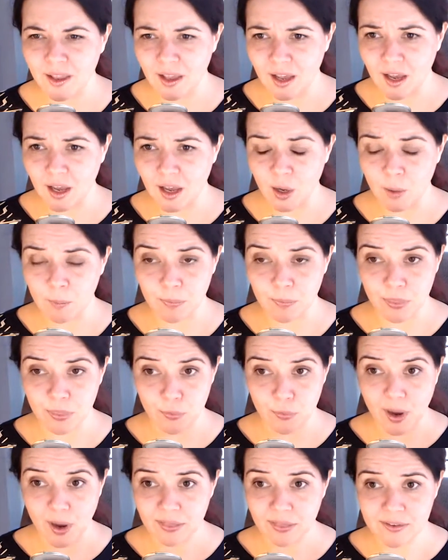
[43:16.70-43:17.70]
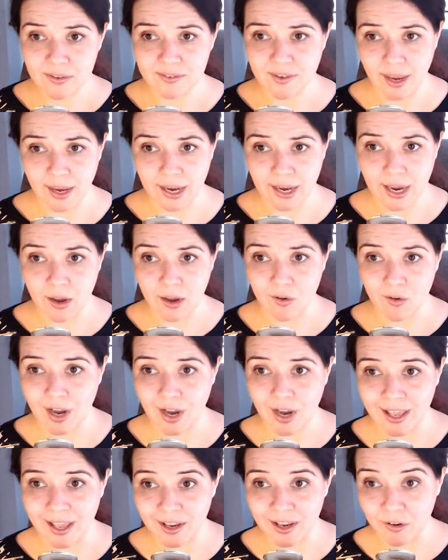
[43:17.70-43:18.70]
Um, throughout this hangout,
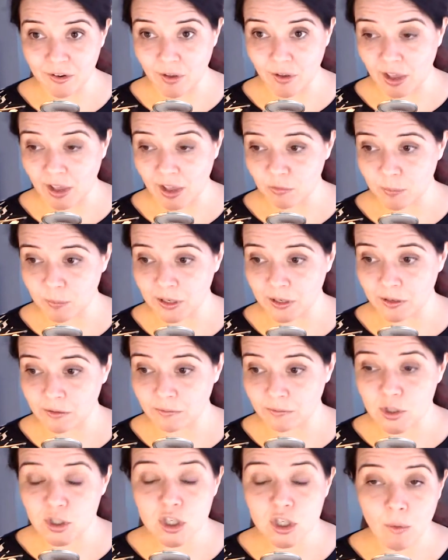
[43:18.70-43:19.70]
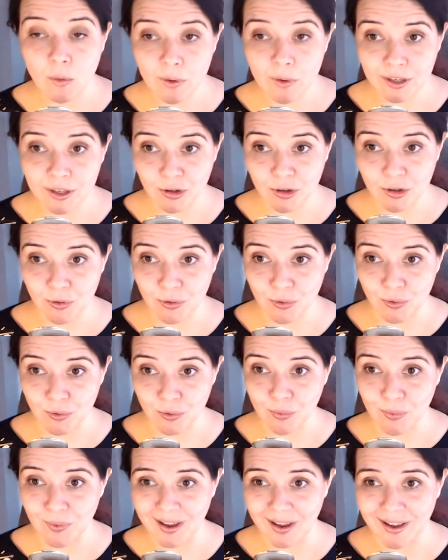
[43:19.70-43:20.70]
I, have been showing
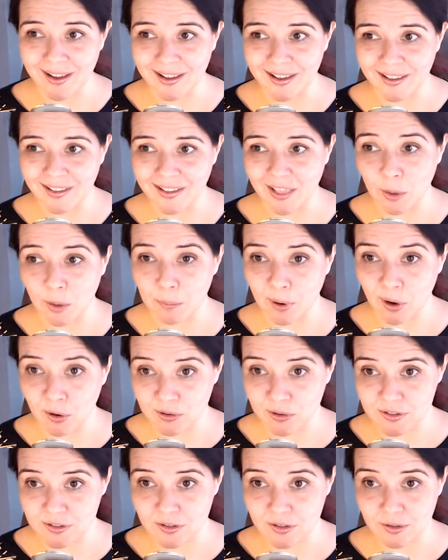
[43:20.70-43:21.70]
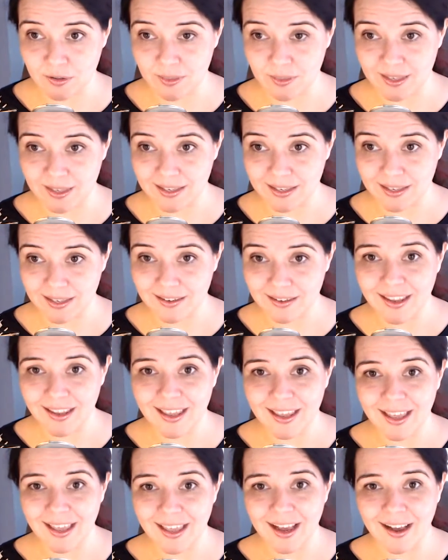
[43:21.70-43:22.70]
you uh, a poster that
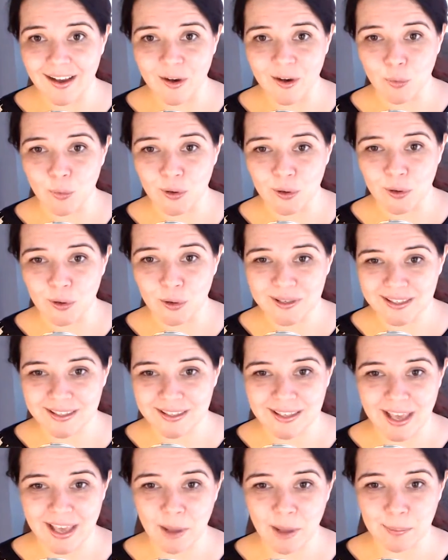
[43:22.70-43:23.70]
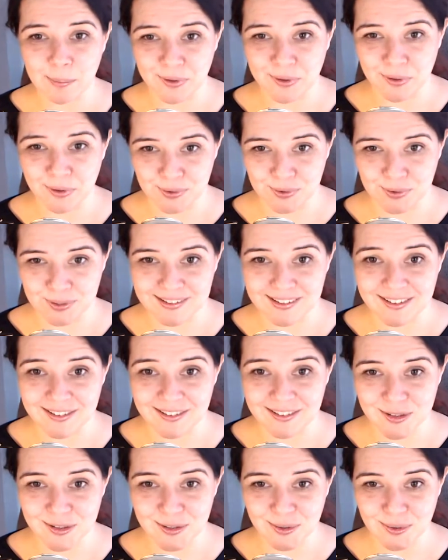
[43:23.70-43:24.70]
uh, will be uploaded
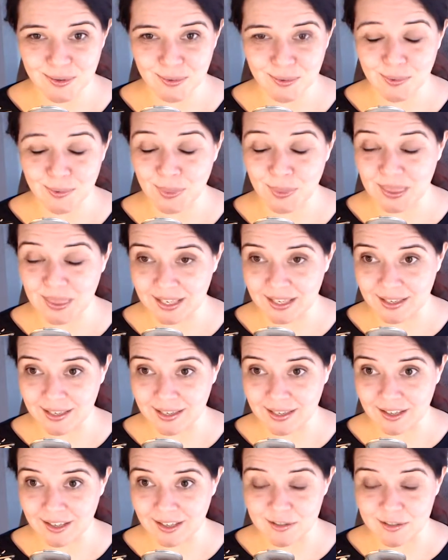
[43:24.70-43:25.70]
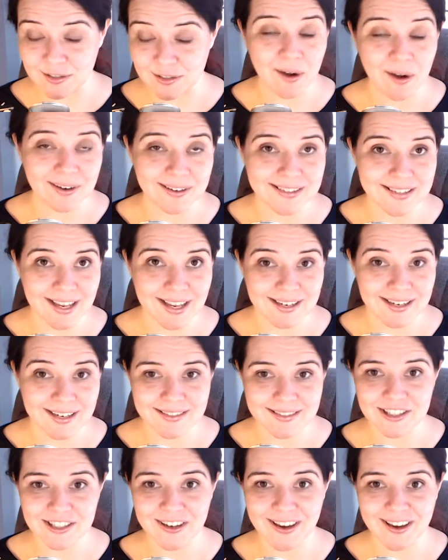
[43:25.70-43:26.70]
to the Inspiring
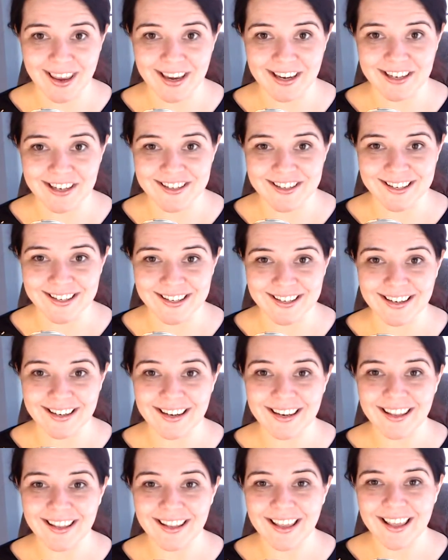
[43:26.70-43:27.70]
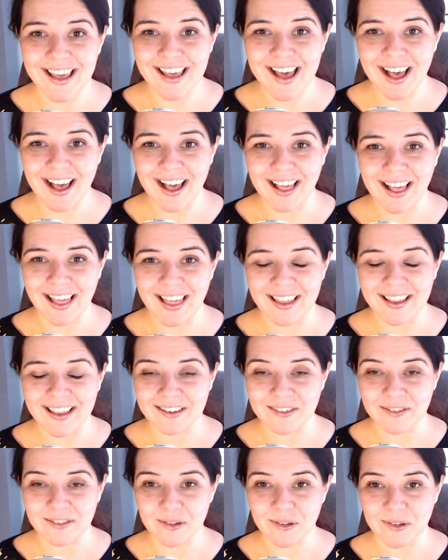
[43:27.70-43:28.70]
Science Education uh,
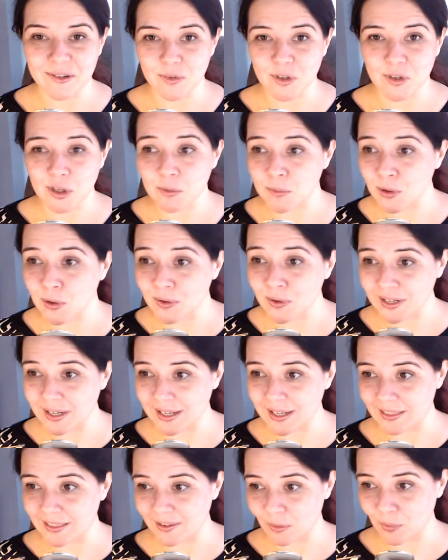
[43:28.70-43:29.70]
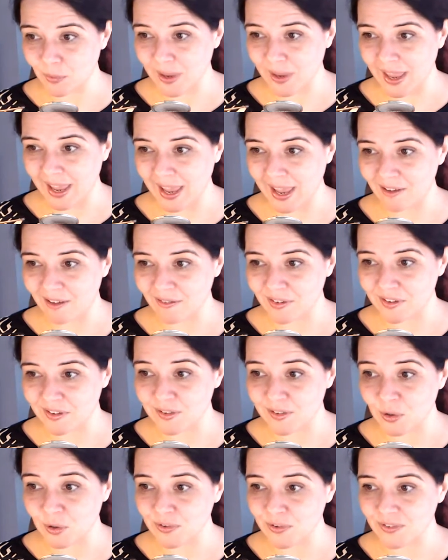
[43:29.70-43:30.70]
community that we have
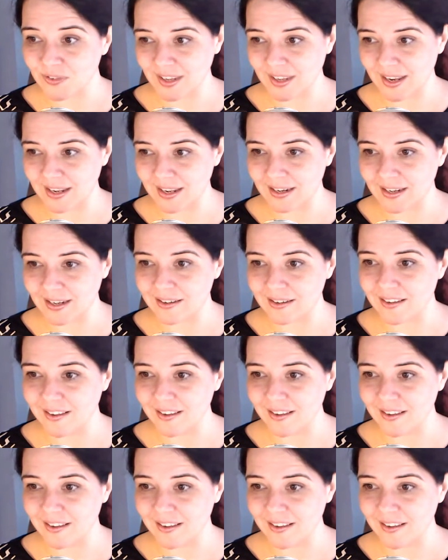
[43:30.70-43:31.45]
associated